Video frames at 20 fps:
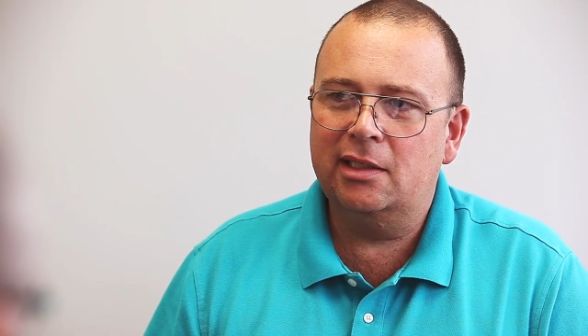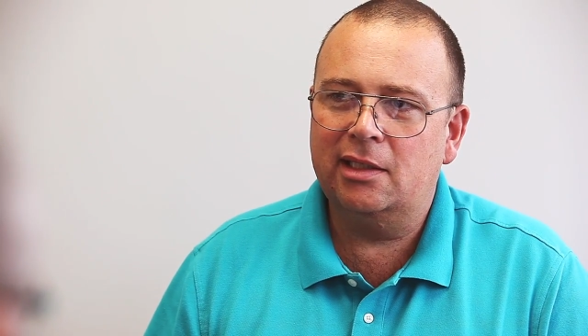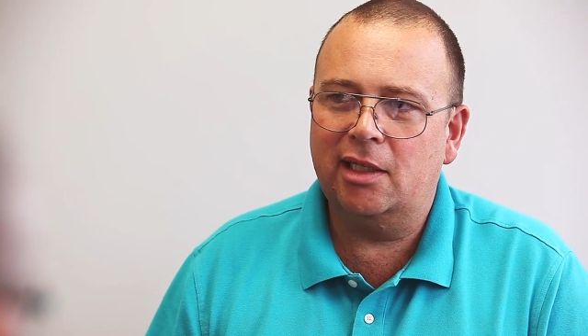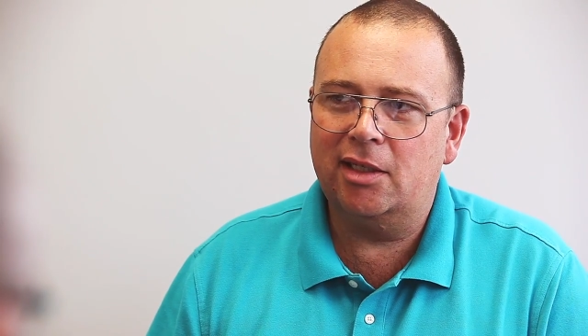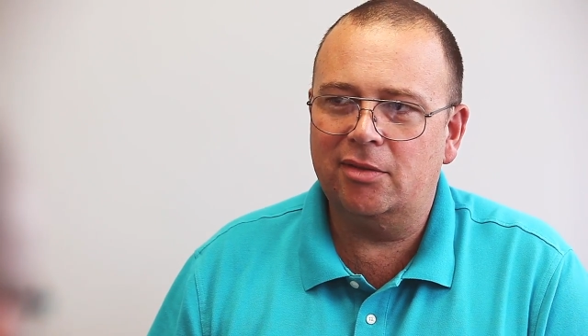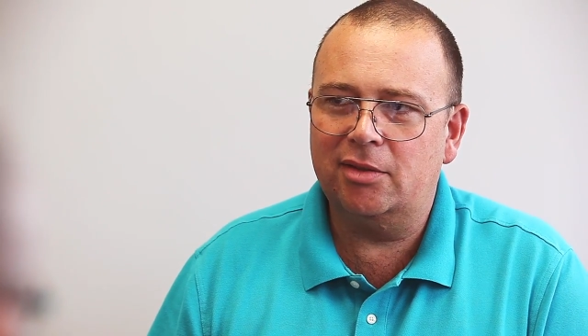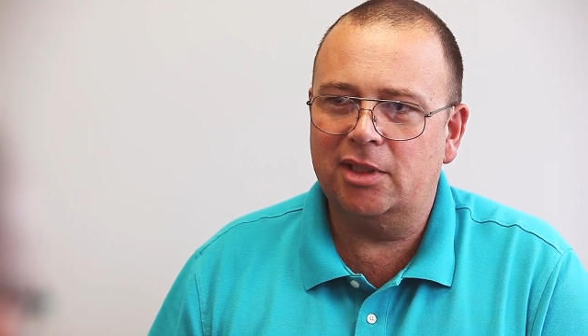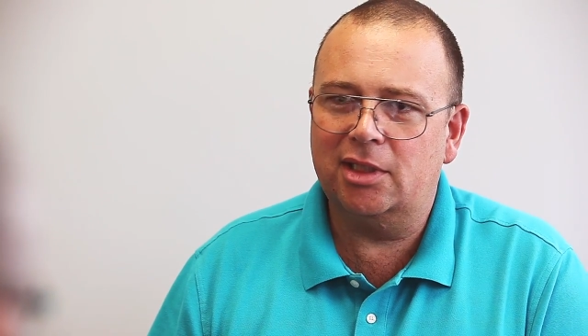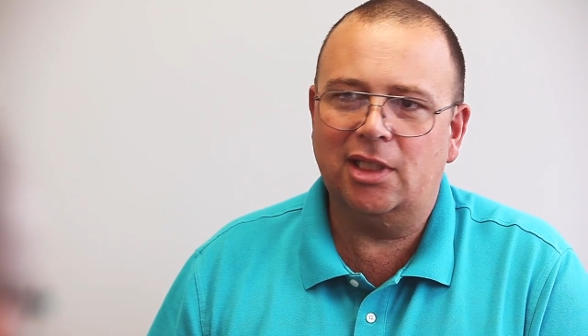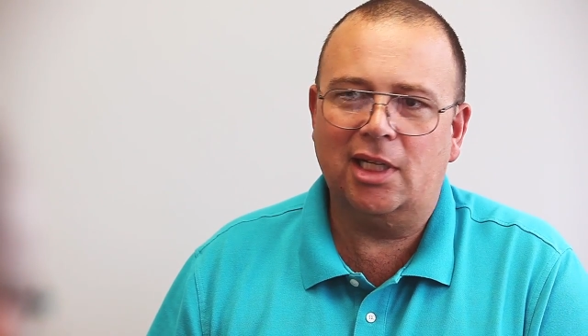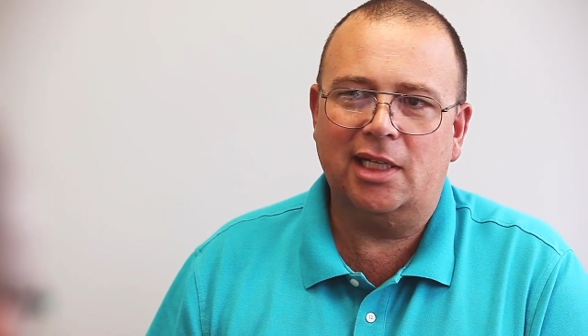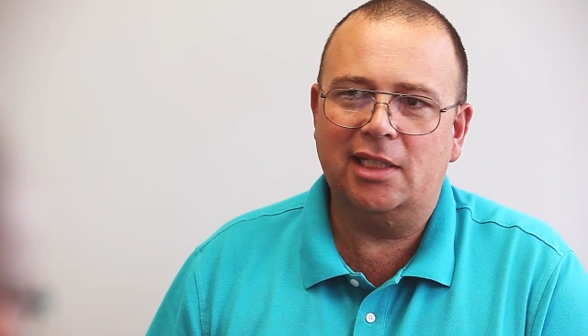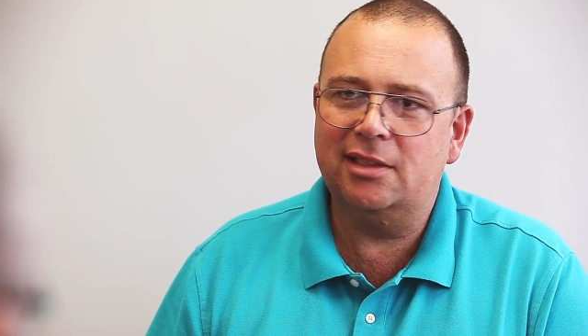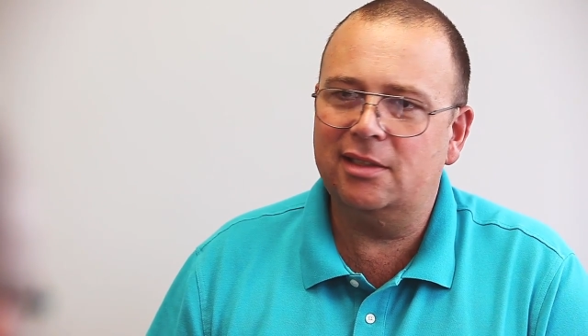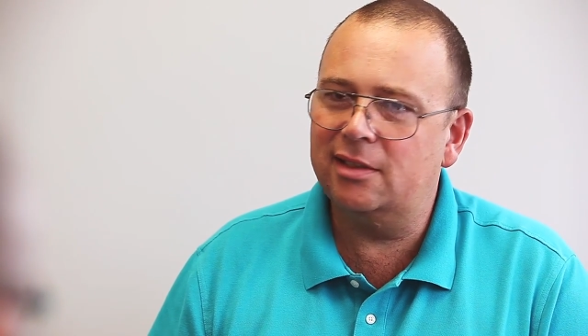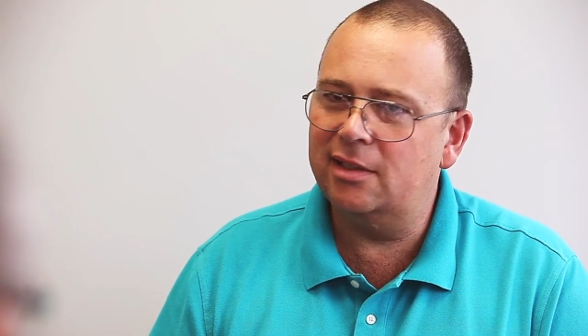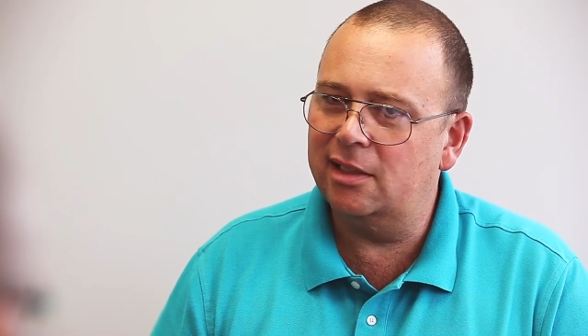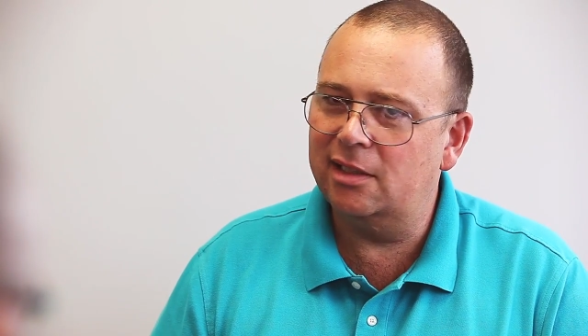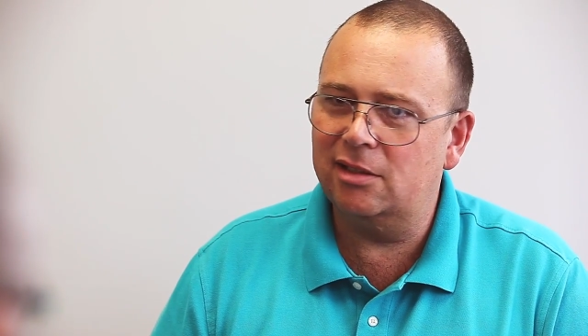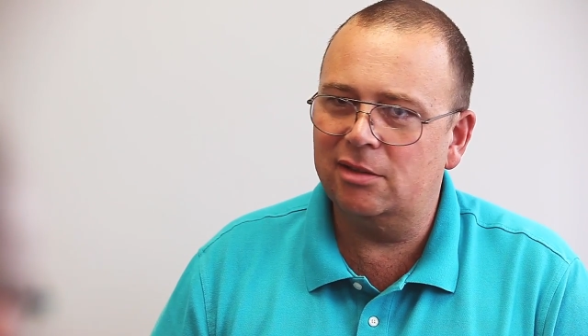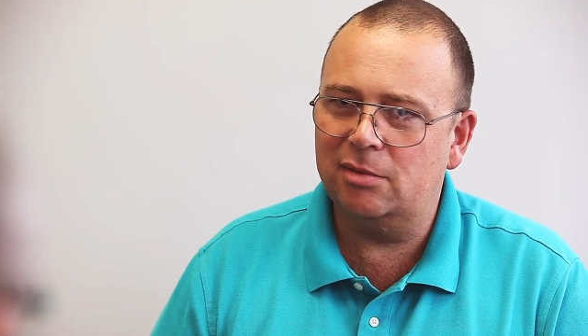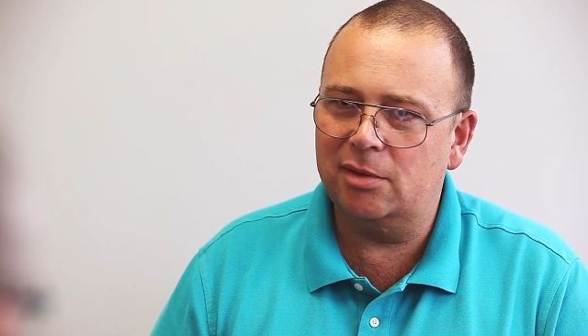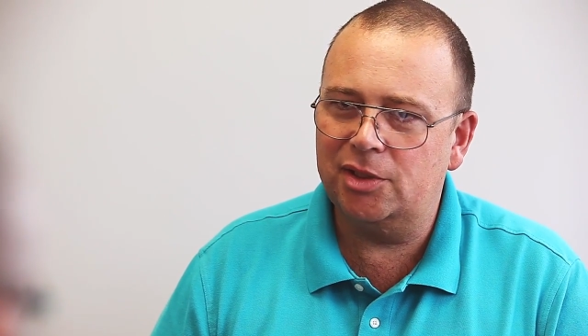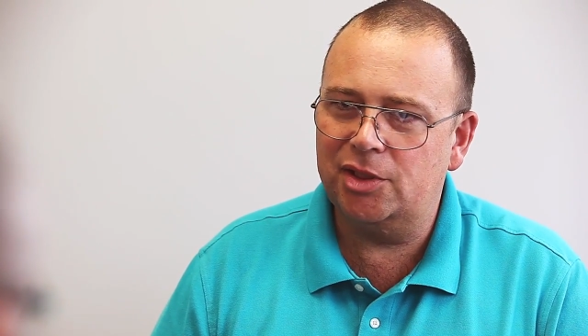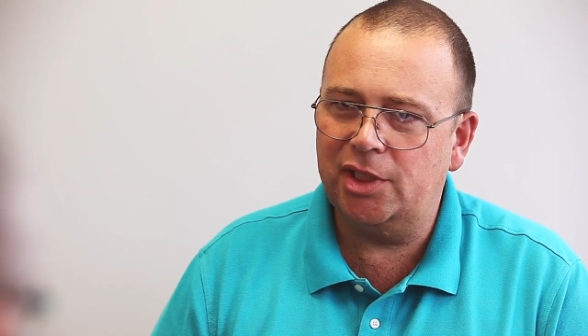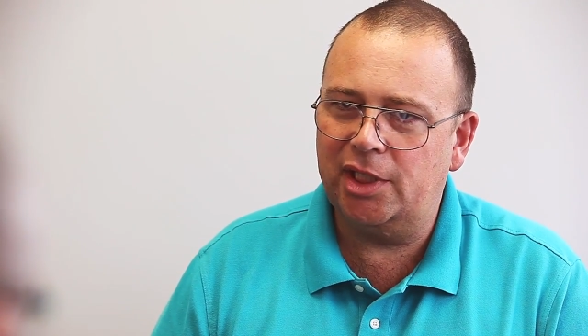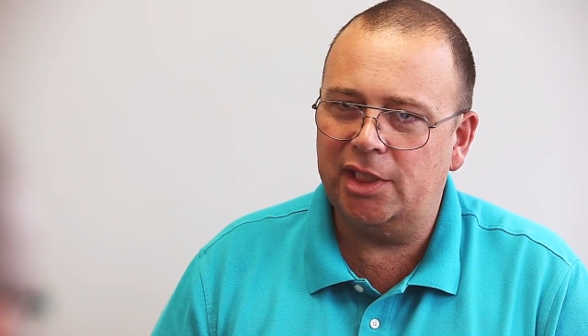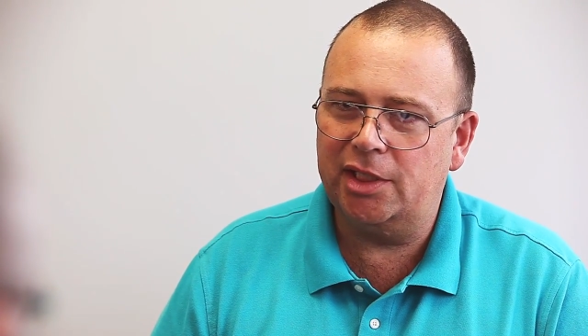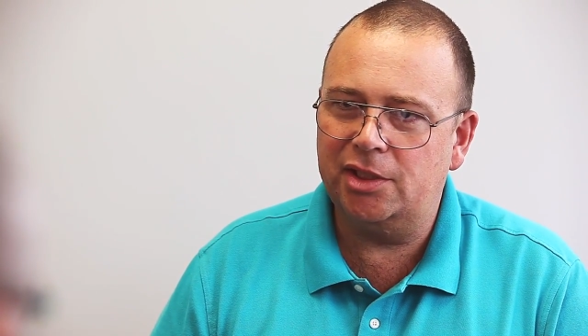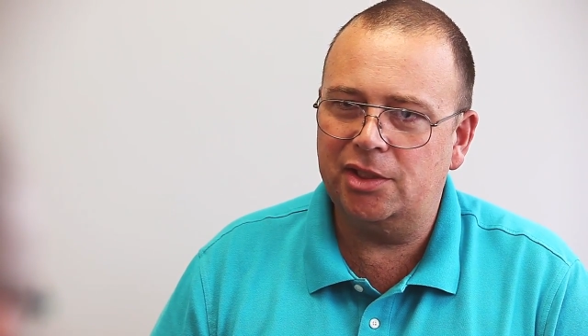I realized things were
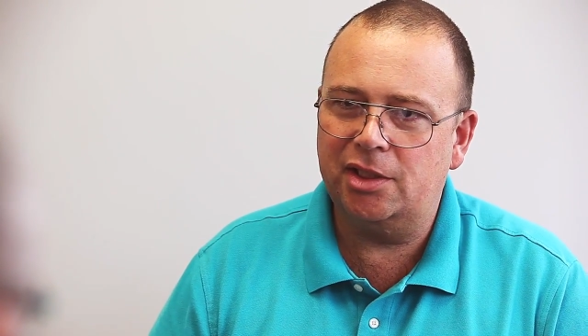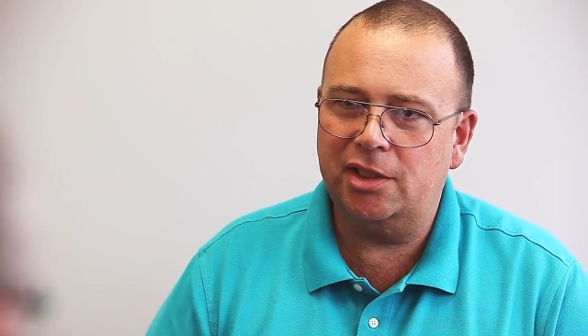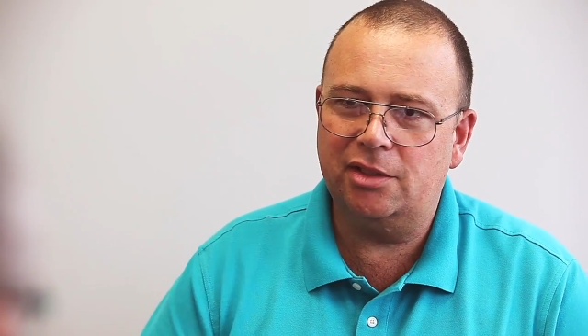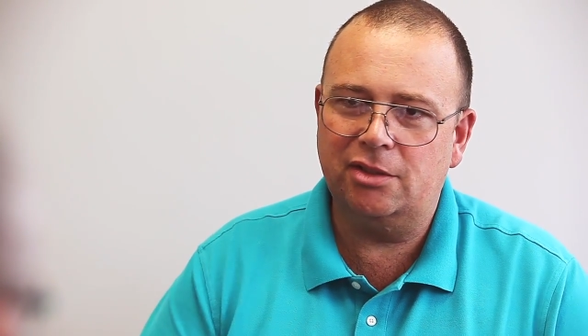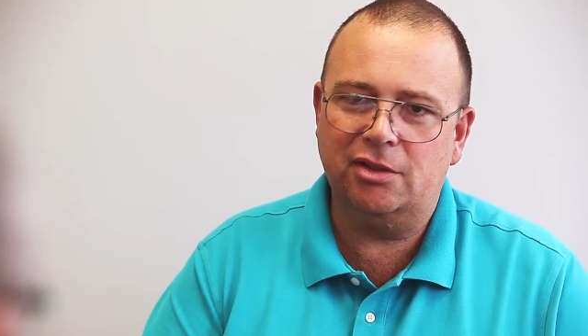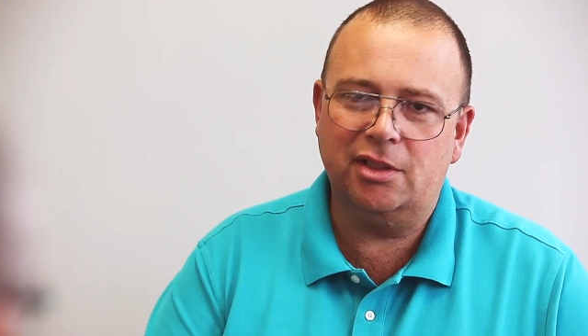changing.